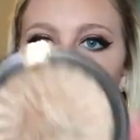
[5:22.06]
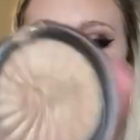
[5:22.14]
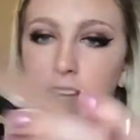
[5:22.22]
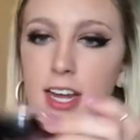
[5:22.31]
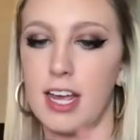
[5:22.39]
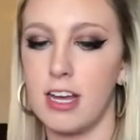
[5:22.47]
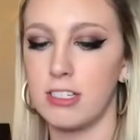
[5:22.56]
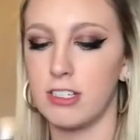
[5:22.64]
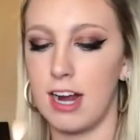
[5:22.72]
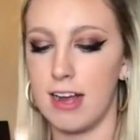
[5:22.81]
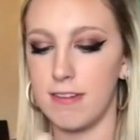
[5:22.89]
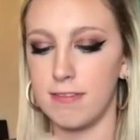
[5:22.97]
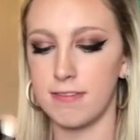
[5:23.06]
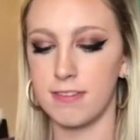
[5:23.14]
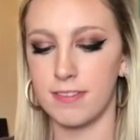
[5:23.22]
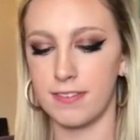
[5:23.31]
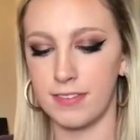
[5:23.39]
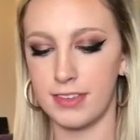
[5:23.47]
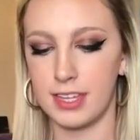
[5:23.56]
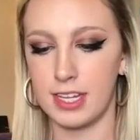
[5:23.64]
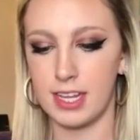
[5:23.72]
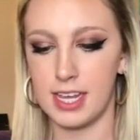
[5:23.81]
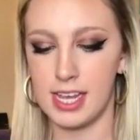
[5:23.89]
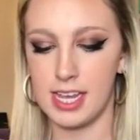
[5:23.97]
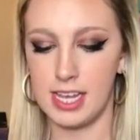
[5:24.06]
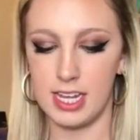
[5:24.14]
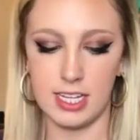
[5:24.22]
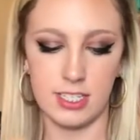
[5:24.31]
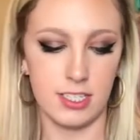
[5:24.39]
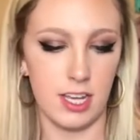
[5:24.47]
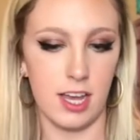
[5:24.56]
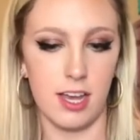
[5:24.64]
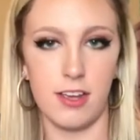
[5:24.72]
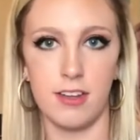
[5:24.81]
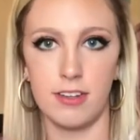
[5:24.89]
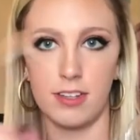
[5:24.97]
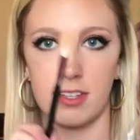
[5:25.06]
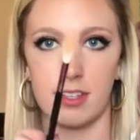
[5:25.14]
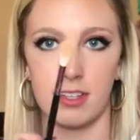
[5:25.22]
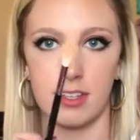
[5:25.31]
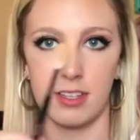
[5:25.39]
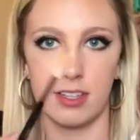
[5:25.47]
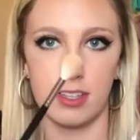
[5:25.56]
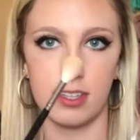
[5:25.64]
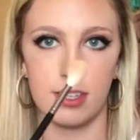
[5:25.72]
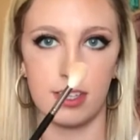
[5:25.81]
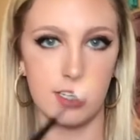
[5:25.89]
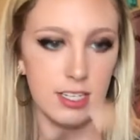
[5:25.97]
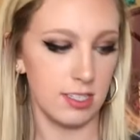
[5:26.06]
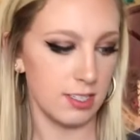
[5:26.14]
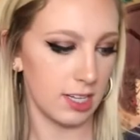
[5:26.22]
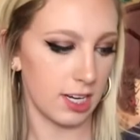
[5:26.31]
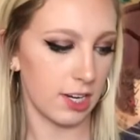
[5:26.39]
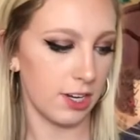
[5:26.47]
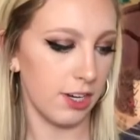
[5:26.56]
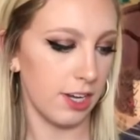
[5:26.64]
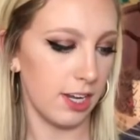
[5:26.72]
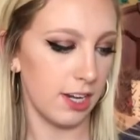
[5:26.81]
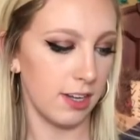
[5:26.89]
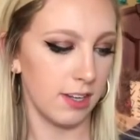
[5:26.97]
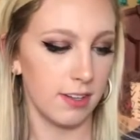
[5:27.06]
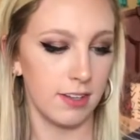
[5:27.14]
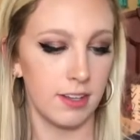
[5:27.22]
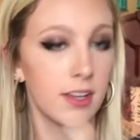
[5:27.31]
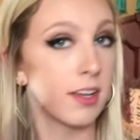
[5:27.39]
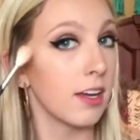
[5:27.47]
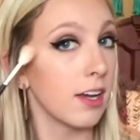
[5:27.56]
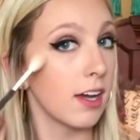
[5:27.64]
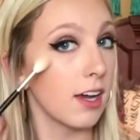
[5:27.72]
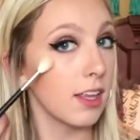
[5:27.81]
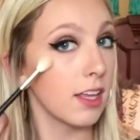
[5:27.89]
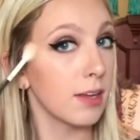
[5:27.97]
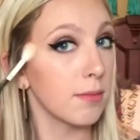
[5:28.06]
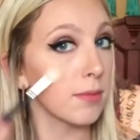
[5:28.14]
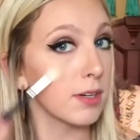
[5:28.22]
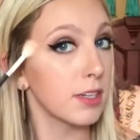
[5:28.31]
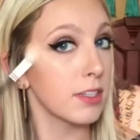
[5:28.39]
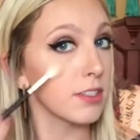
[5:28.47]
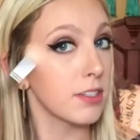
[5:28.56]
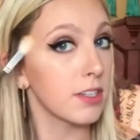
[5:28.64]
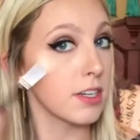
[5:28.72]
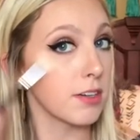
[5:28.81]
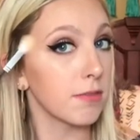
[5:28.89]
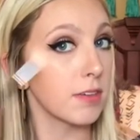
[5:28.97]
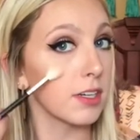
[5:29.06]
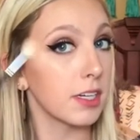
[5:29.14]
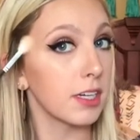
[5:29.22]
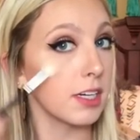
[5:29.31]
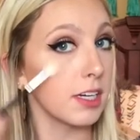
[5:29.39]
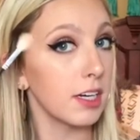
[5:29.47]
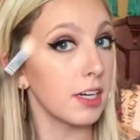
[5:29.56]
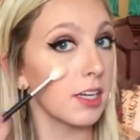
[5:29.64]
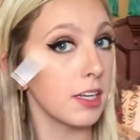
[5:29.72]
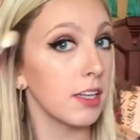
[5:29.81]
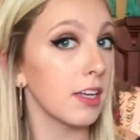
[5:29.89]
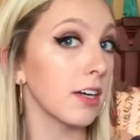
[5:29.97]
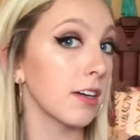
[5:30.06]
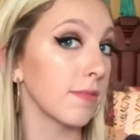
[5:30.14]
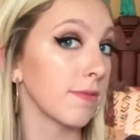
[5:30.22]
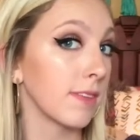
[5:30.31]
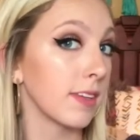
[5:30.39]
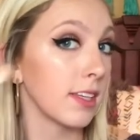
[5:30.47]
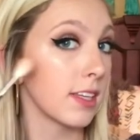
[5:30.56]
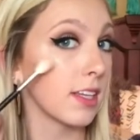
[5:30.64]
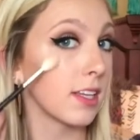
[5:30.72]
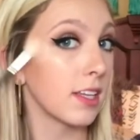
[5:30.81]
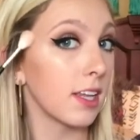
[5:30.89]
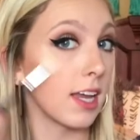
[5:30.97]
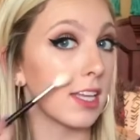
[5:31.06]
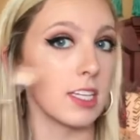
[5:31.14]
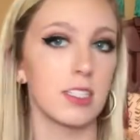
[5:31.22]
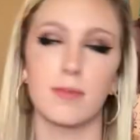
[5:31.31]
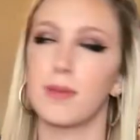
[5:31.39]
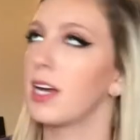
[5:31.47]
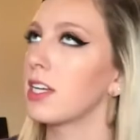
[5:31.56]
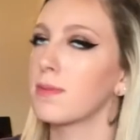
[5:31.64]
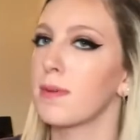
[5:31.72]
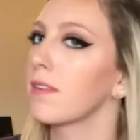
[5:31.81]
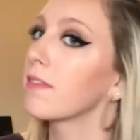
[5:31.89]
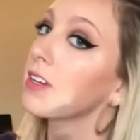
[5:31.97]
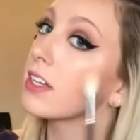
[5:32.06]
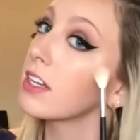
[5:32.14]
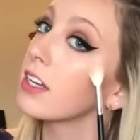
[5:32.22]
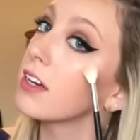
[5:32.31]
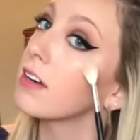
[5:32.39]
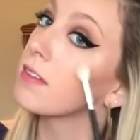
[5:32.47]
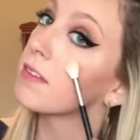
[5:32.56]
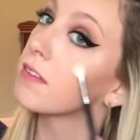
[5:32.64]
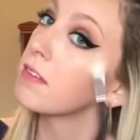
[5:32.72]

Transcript: and Red Eye Drive. And so this is like a good highlighting brush to really get in there. Like this applies perfectly, y'all.